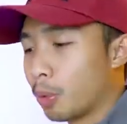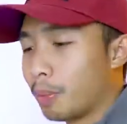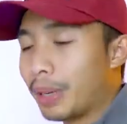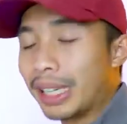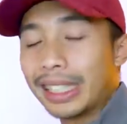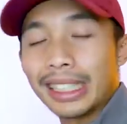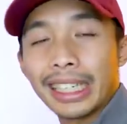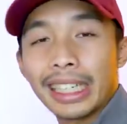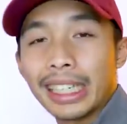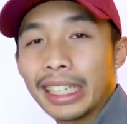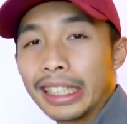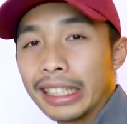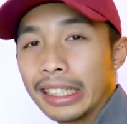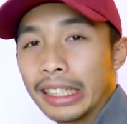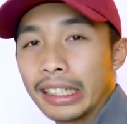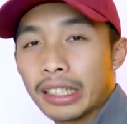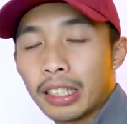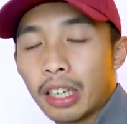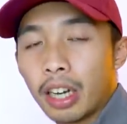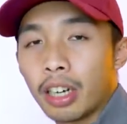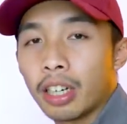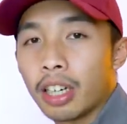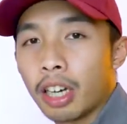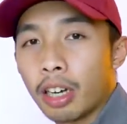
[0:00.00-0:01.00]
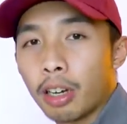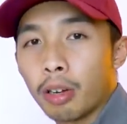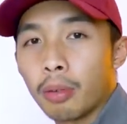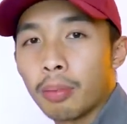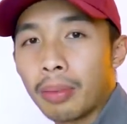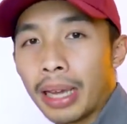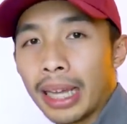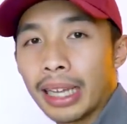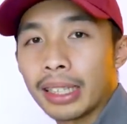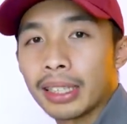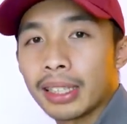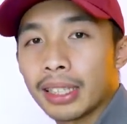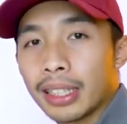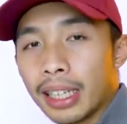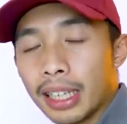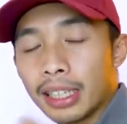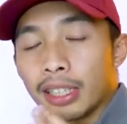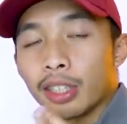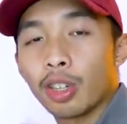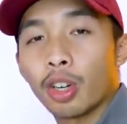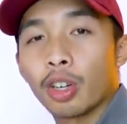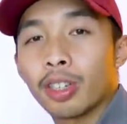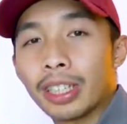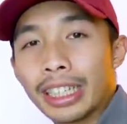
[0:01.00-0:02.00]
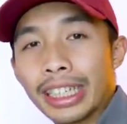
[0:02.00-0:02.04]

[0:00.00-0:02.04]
So basically, these are the commands that your